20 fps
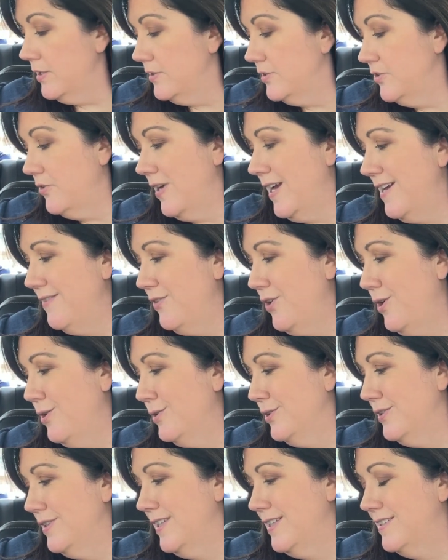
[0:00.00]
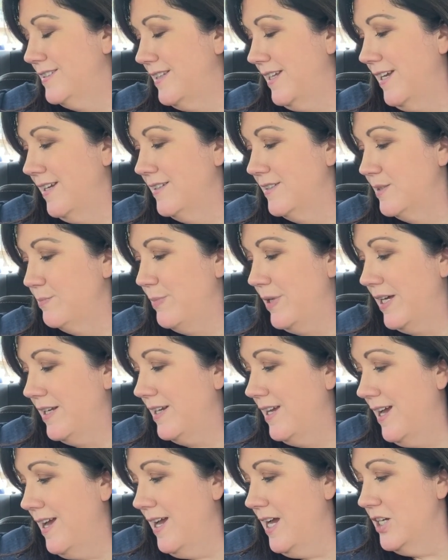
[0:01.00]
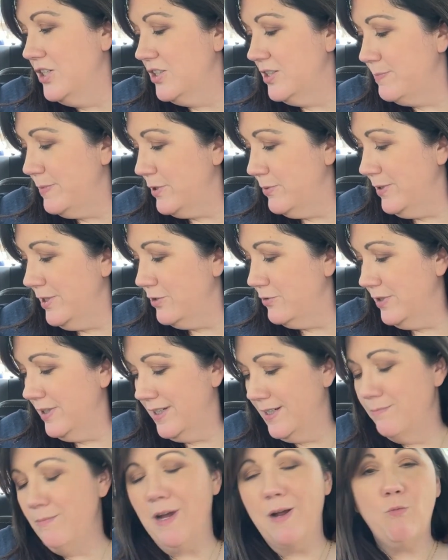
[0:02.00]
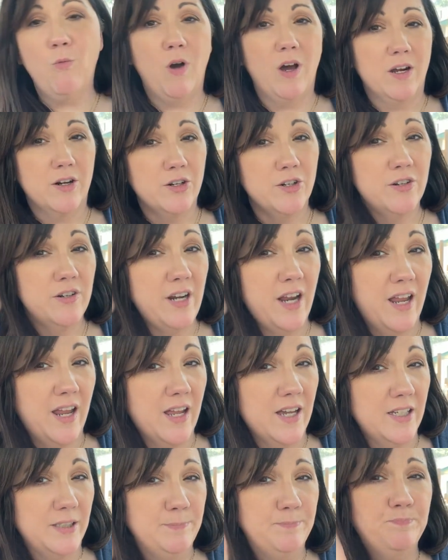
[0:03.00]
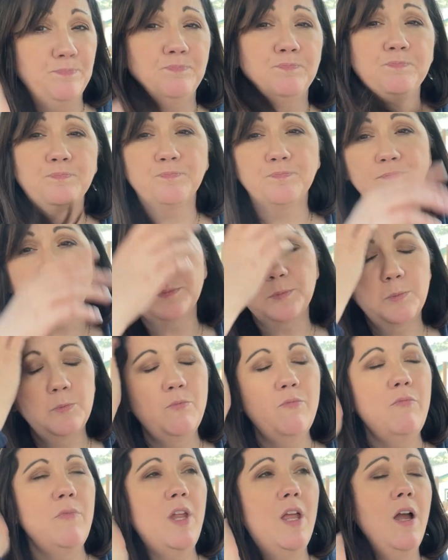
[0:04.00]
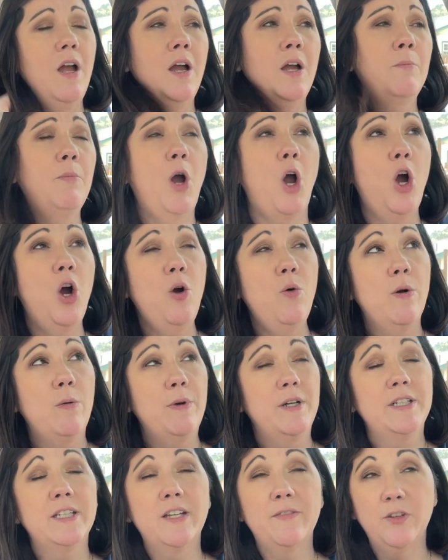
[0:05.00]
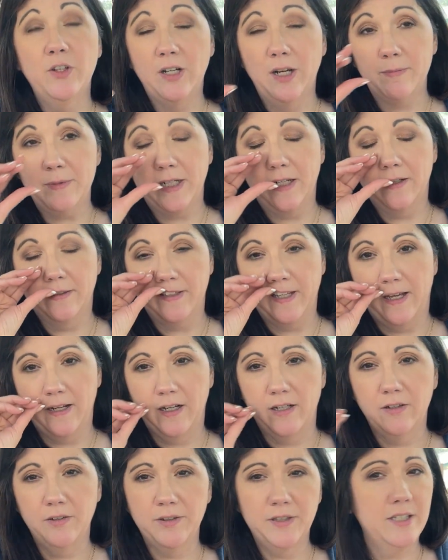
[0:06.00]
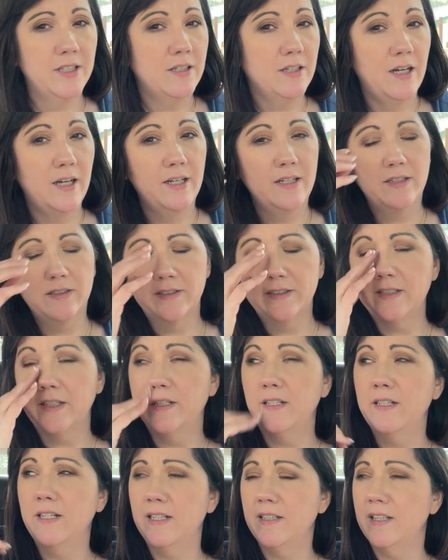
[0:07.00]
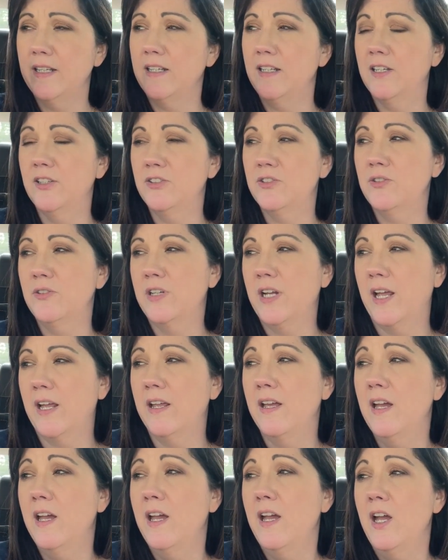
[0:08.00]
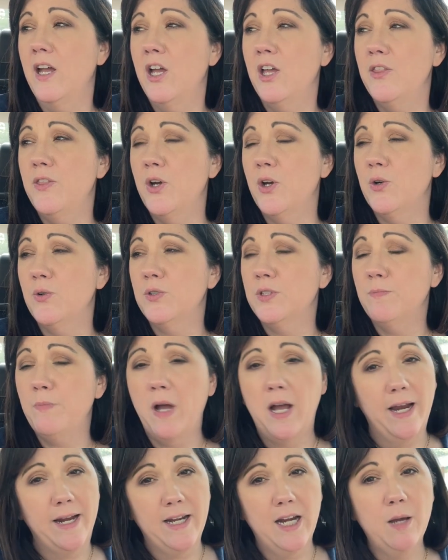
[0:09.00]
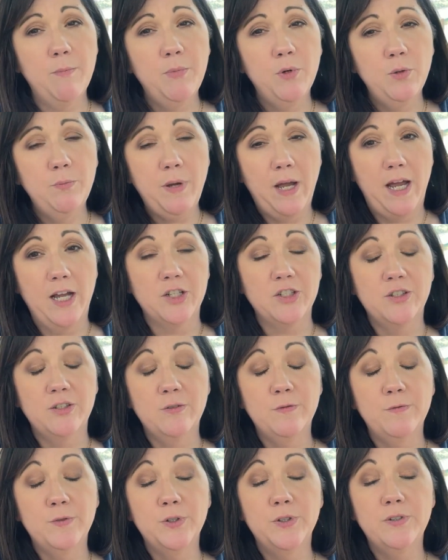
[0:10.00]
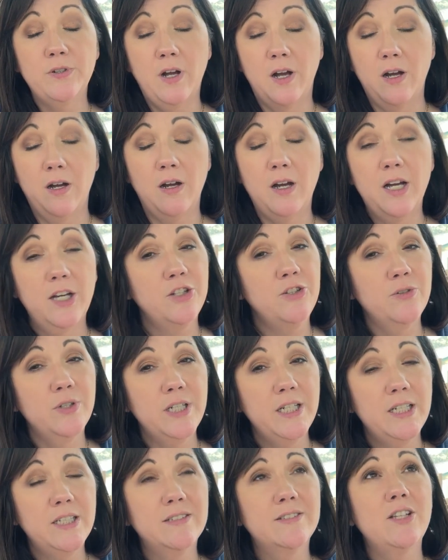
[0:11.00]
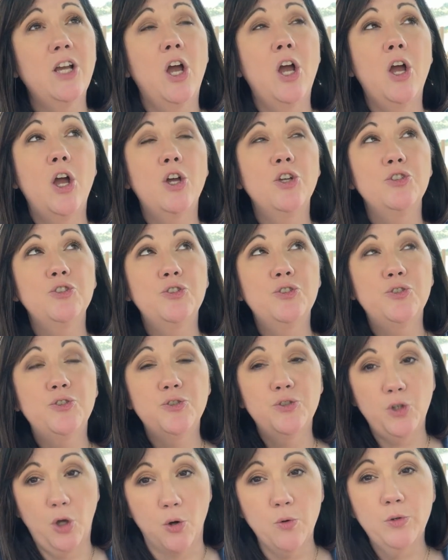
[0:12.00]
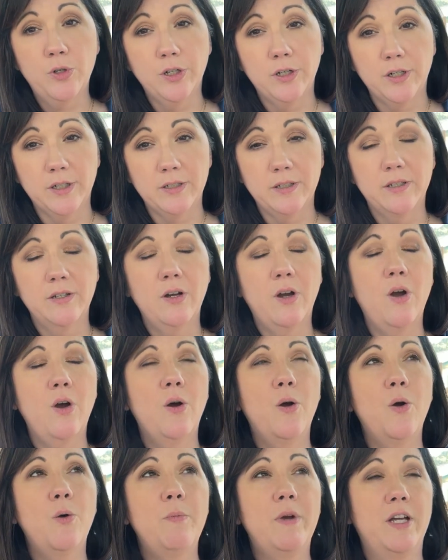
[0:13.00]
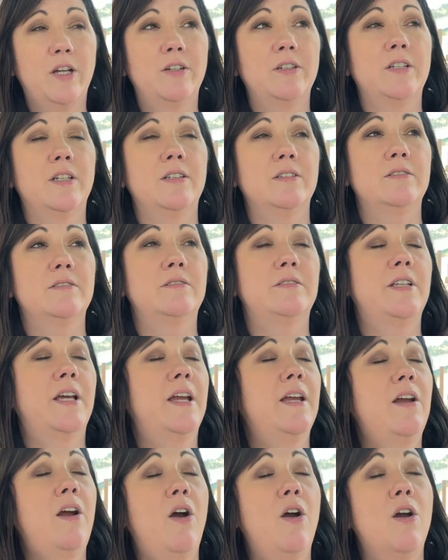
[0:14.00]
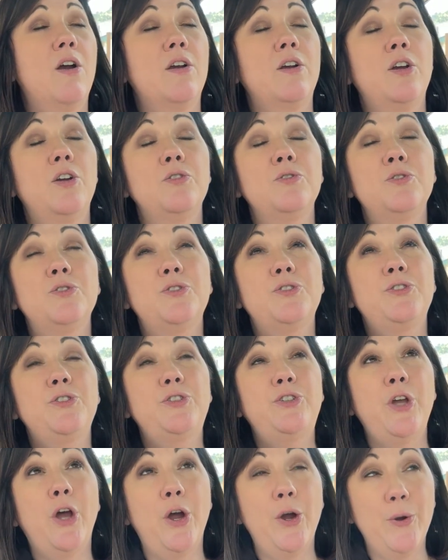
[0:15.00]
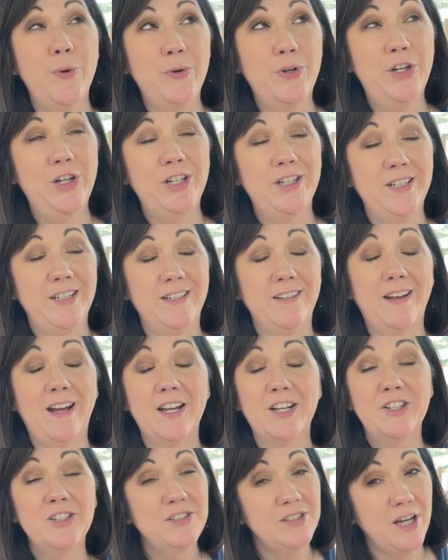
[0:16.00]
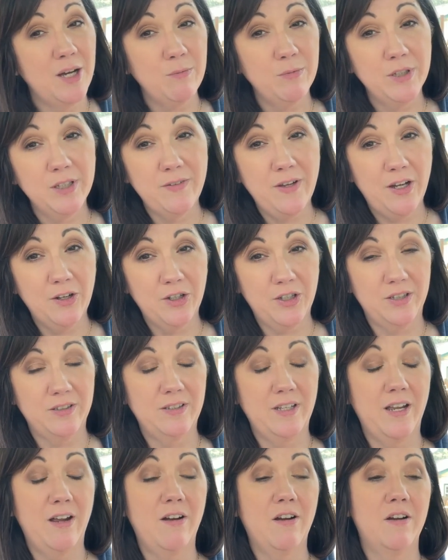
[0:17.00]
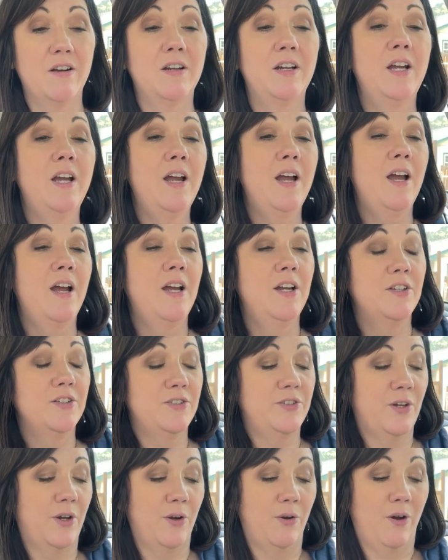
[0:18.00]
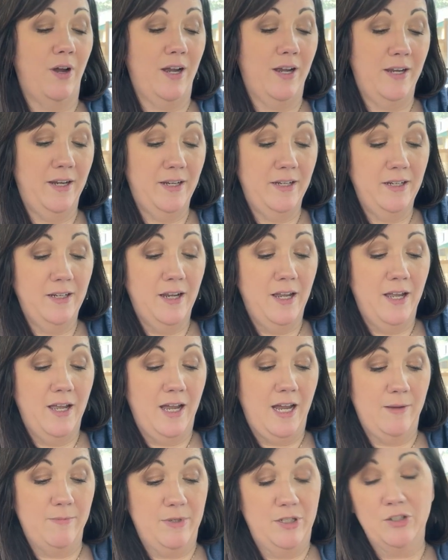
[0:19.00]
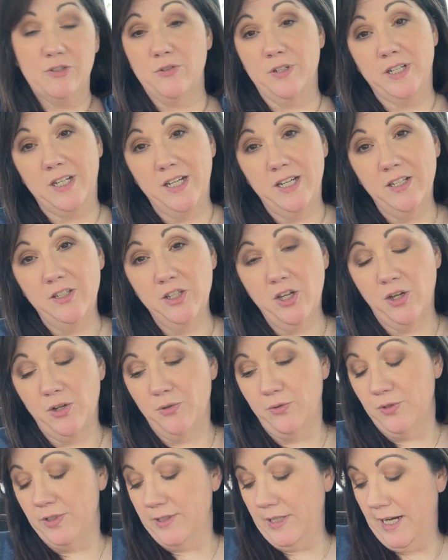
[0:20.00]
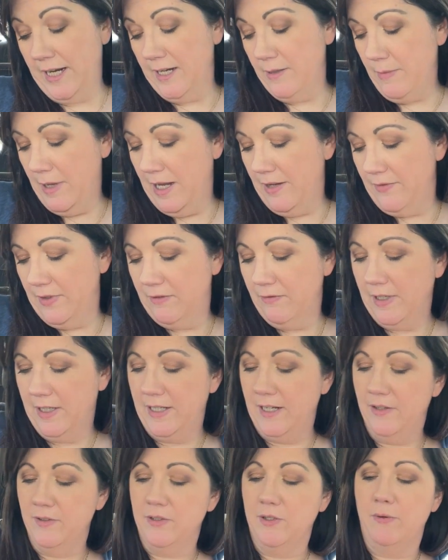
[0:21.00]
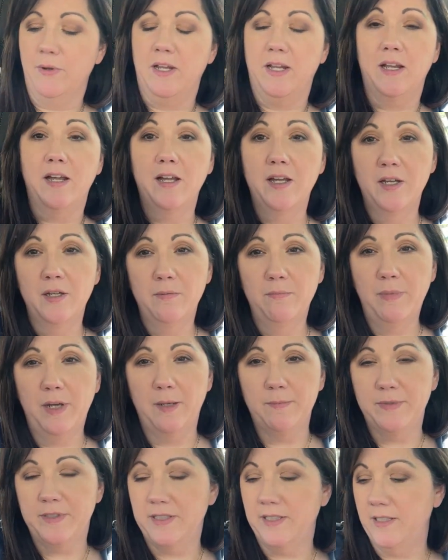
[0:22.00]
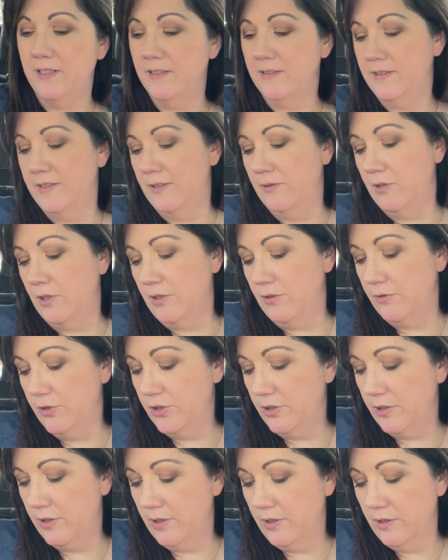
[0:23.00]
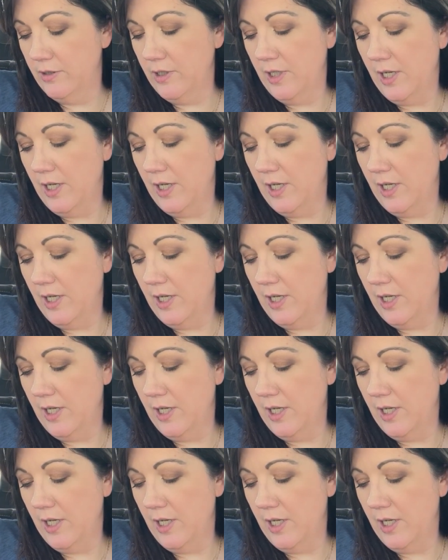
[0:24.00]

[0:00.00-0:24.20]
So I have all of these things, but just between drinking my water and um, oh, I wanted to give you an update on that. I don't think I said anything yesterday. Those pineapple passion fruit aha drinks, so good oh my goodness, they are so good. I could not believe how good they are. So I have been drinking those. I am having right now though a Pepsi Zero Sugar.